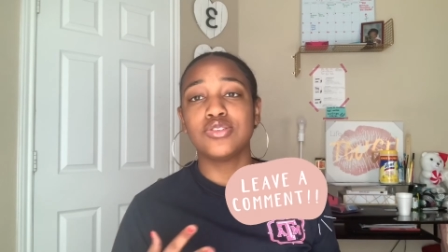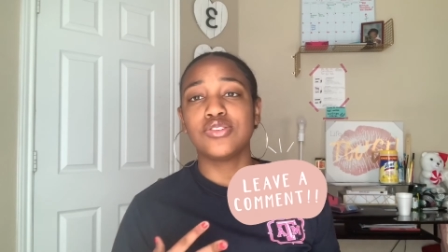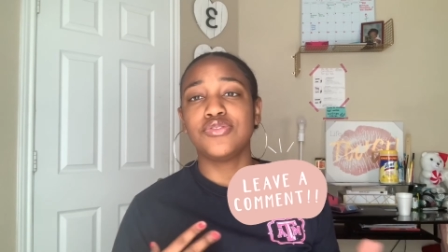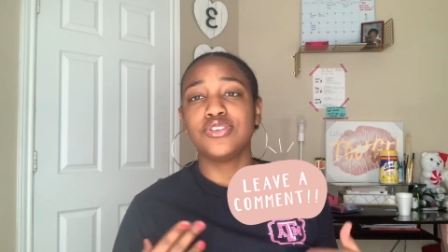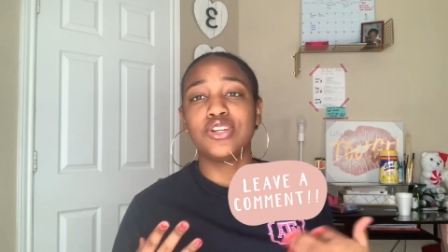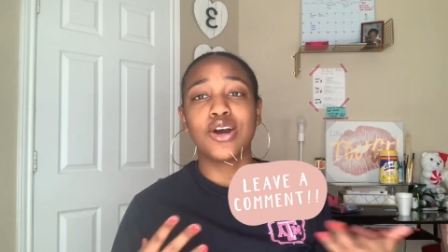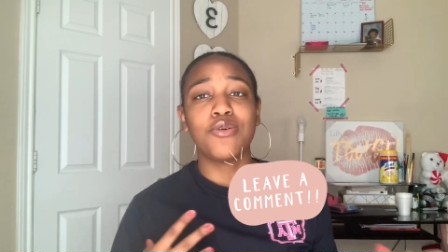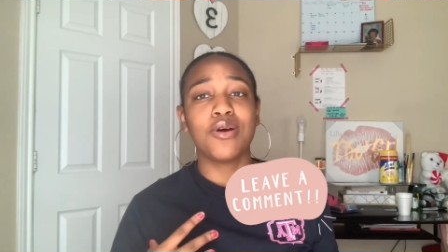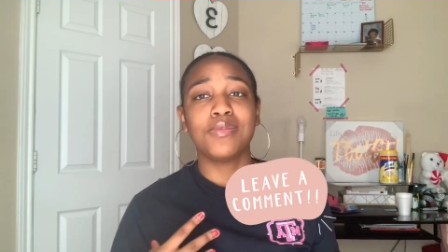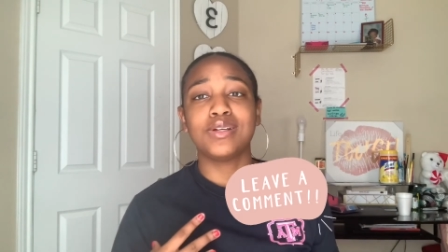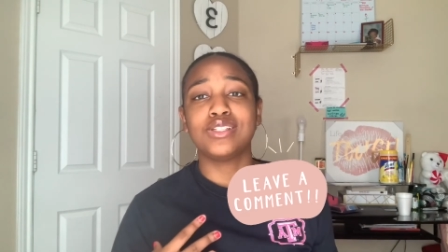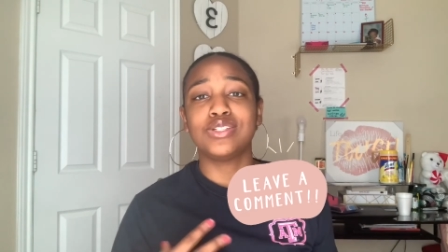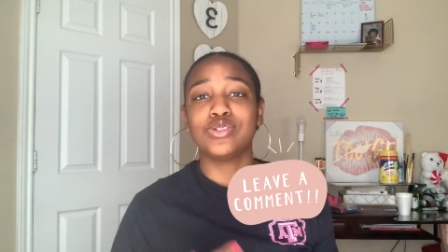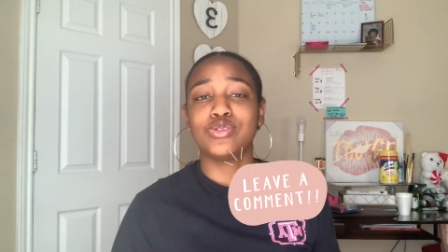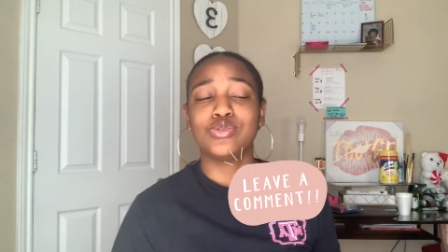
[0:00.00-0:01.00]
If you don't want me
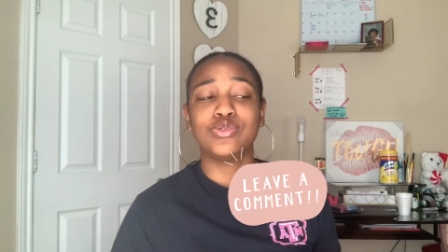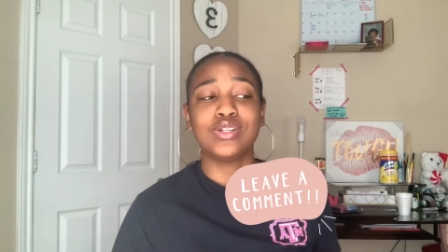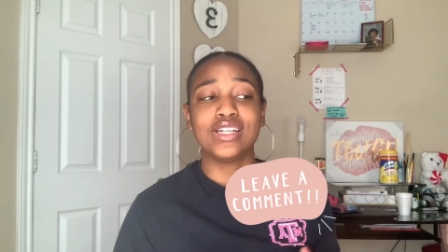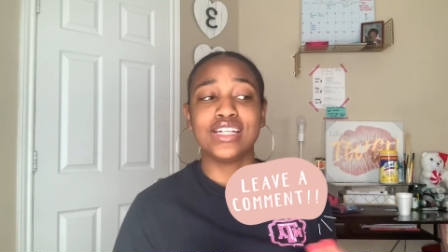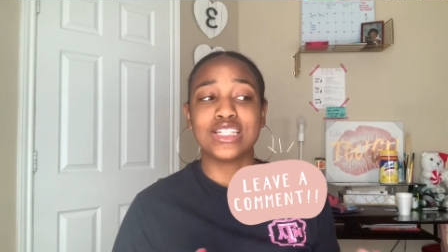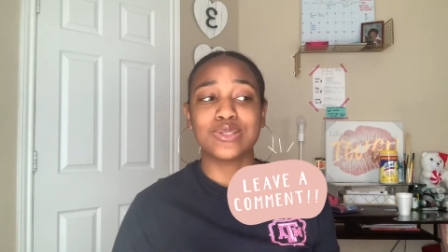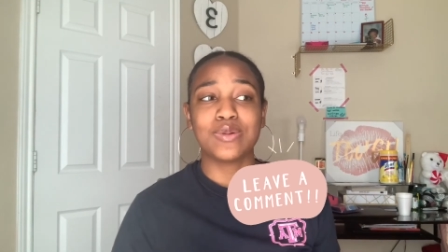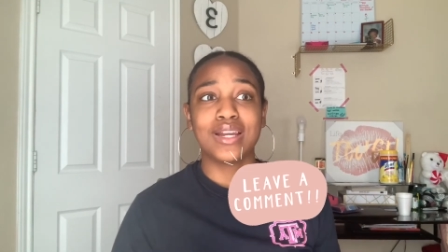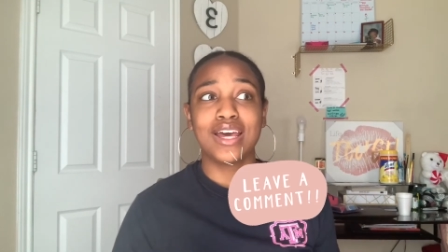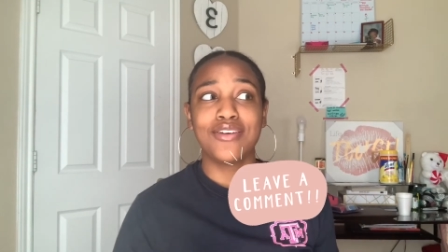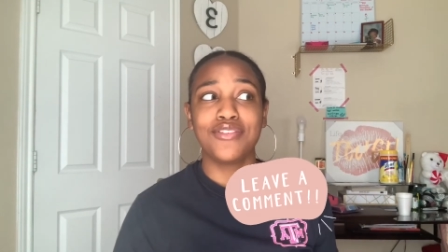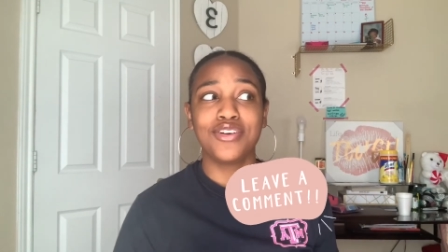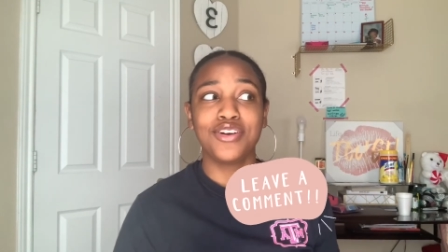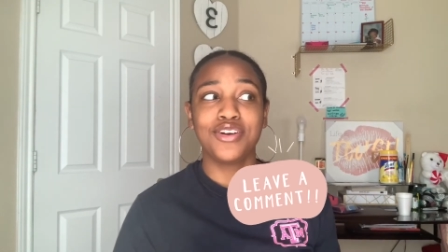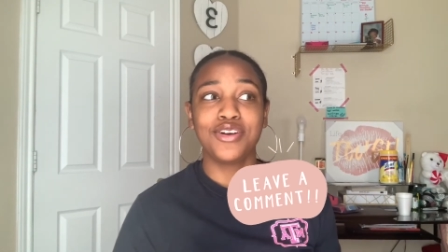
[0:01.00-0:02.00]
to, then it's
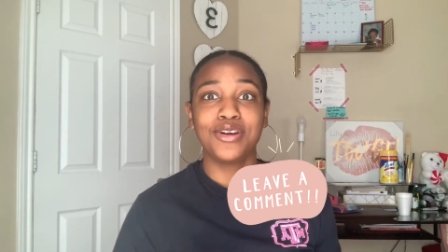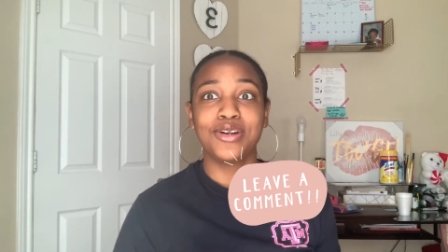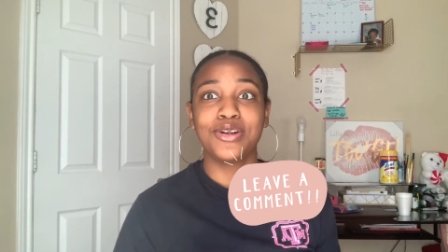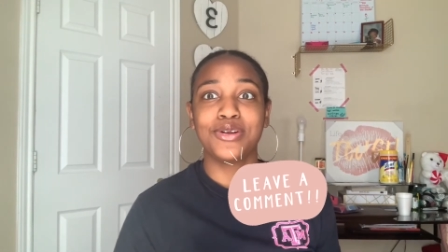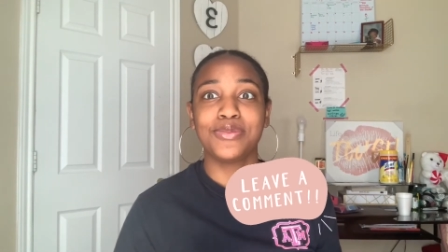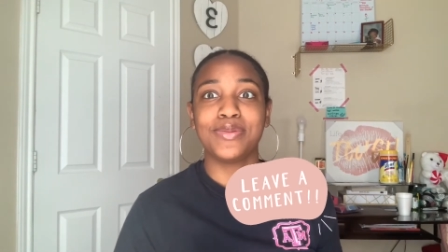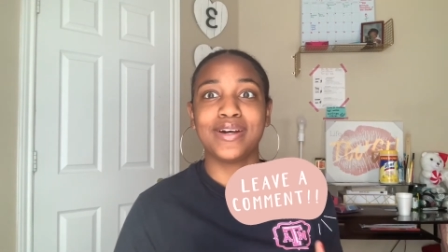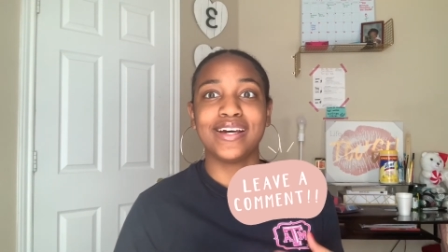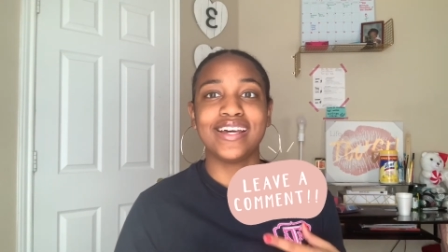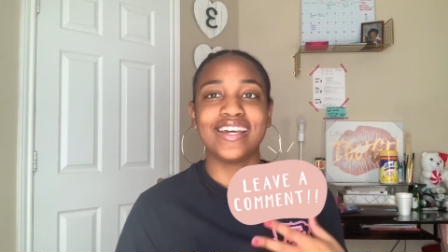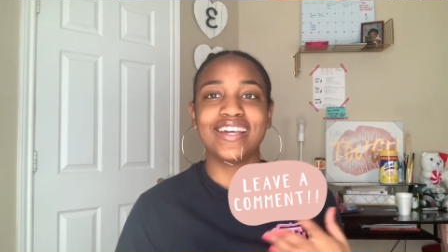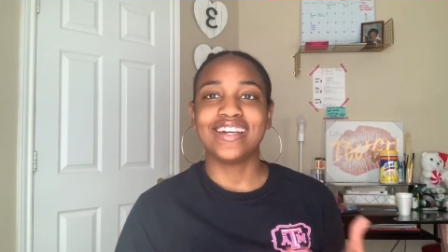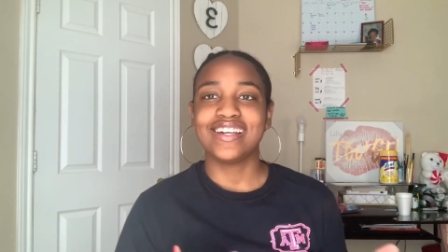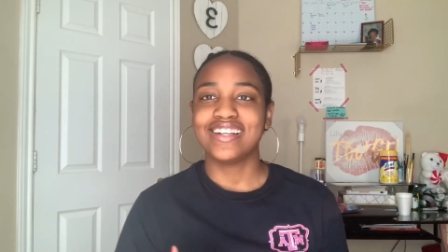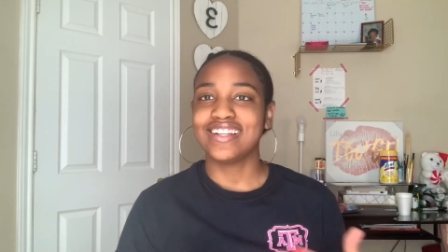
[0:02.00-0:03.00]
whatever. But yeah.